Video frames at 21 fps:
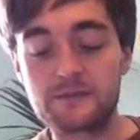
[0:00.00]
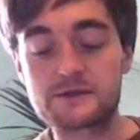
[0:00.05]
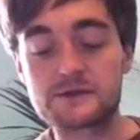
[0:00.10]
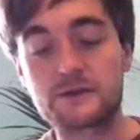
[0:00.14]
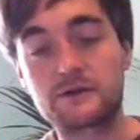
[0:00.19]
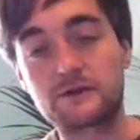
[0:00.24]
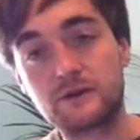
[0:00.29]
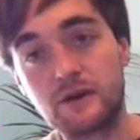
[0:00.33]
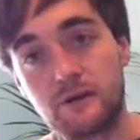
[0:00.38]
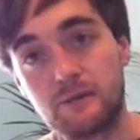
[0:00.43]

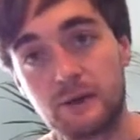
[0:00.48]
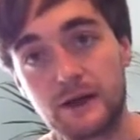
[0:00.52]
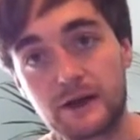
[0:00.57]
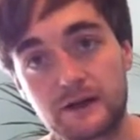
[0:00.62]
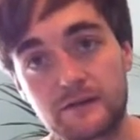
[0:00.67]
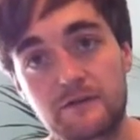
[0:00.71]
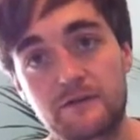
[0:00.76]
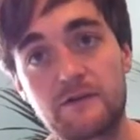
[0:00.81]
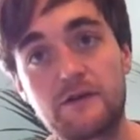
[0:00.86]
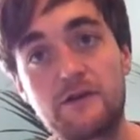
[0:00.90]
So go
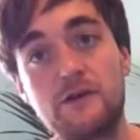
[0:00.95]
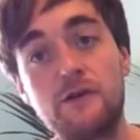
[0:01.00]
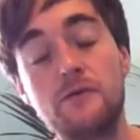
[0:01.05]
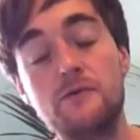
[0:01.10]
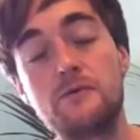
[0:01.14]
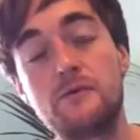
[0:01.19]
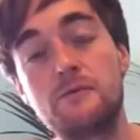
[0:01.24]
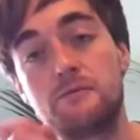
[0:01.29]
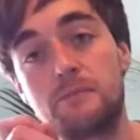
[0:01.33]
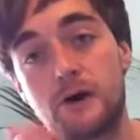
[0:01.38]
back
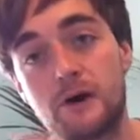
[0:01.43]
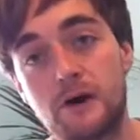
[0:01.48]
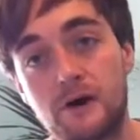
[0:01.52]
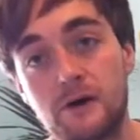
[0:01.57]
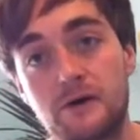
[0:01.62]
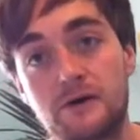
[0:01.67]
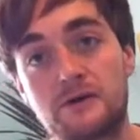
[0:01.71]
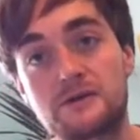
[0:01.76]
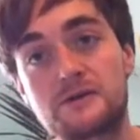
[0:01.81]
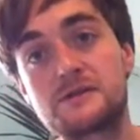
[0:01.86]
through,
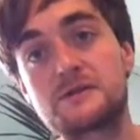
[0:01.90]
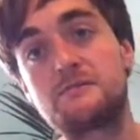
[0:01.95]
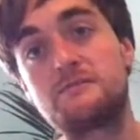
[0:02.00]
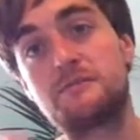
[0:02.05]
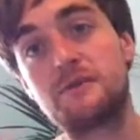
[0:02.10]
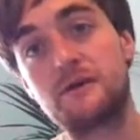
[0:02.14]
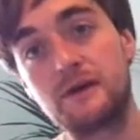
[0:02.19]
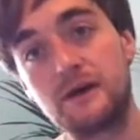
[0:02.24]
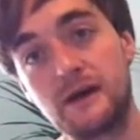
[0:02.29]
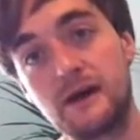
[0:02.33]
pause,
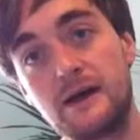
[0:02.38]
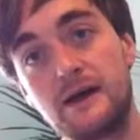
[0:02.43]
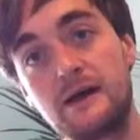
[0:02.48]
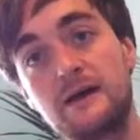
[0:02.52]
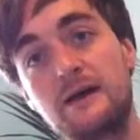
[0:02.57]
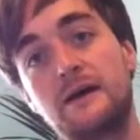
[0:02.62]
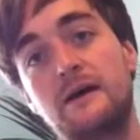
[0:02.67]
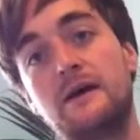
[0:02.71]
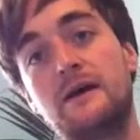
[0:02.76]
play,